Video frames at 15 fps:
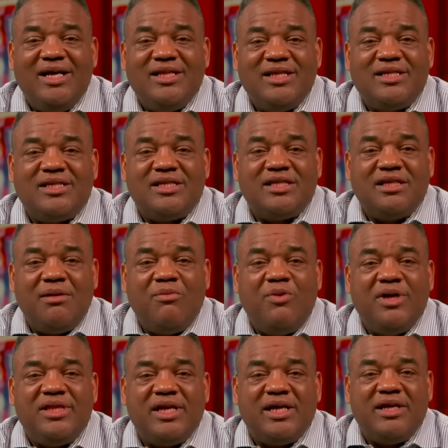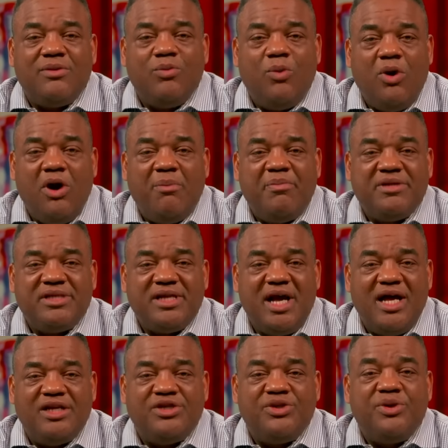This is someone that can walk
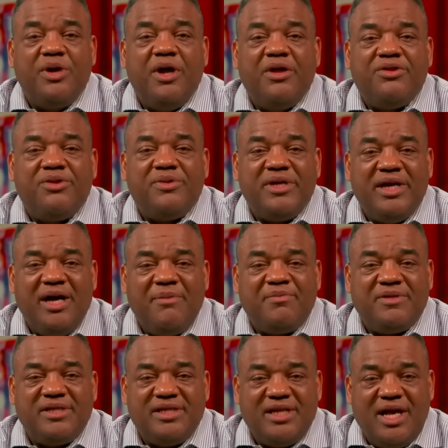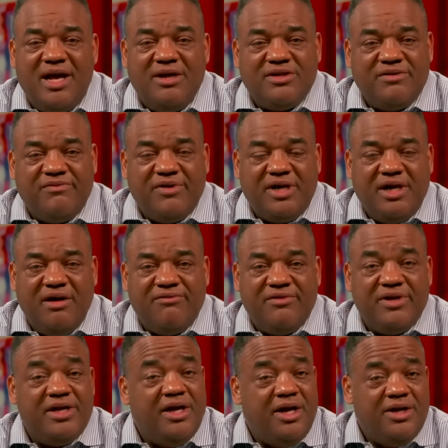beside you through the ups and downs of
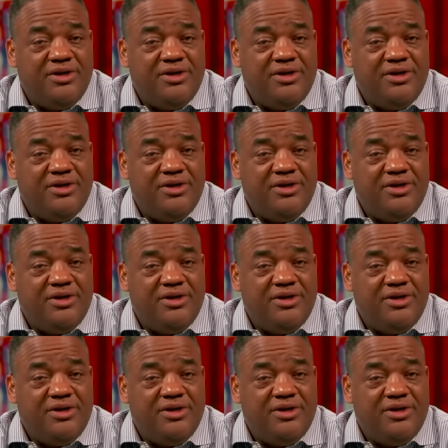recovery.